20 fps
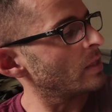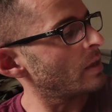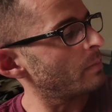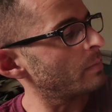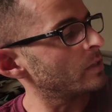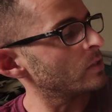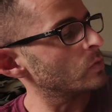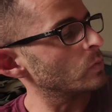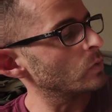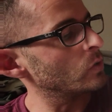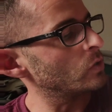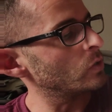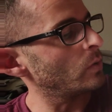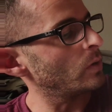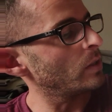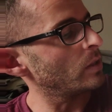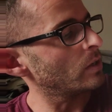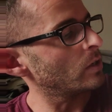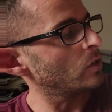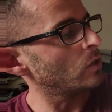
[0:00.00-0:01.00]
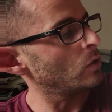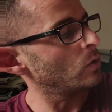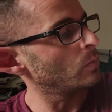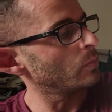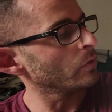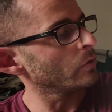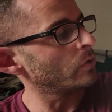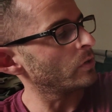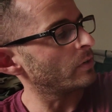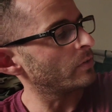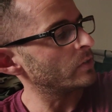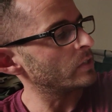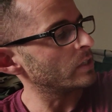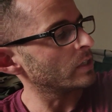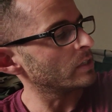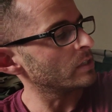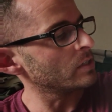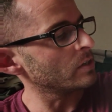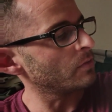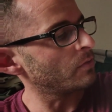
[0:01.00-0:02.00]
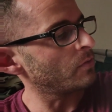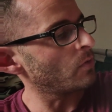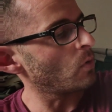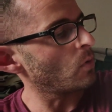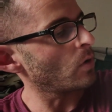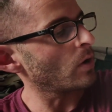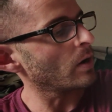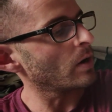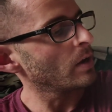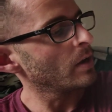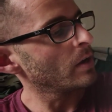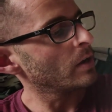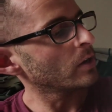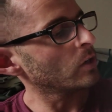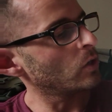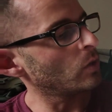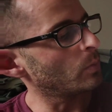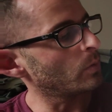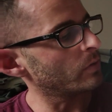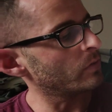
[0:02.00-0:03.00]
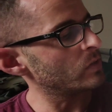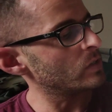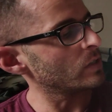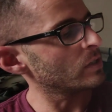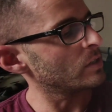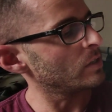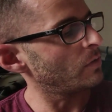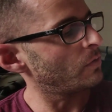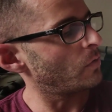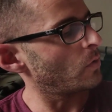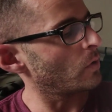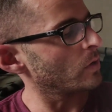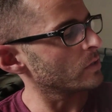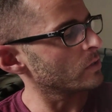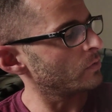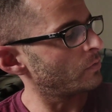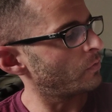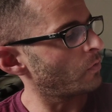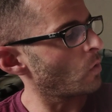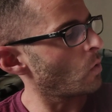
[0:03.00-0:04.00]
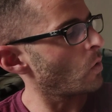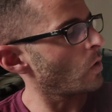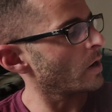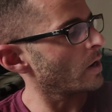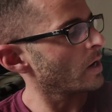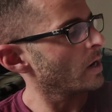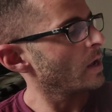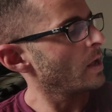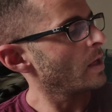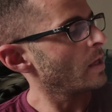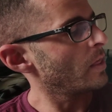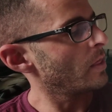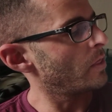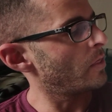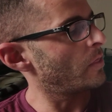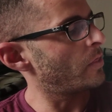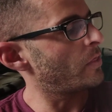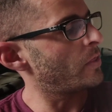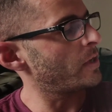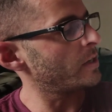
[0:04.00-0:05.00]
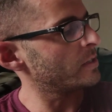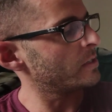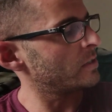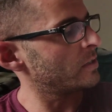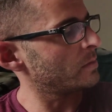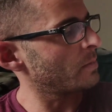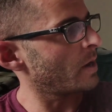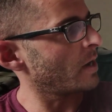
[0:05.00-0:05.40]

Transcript: That means we're doing the cube root of 64. Cube root of 64 is 4. This is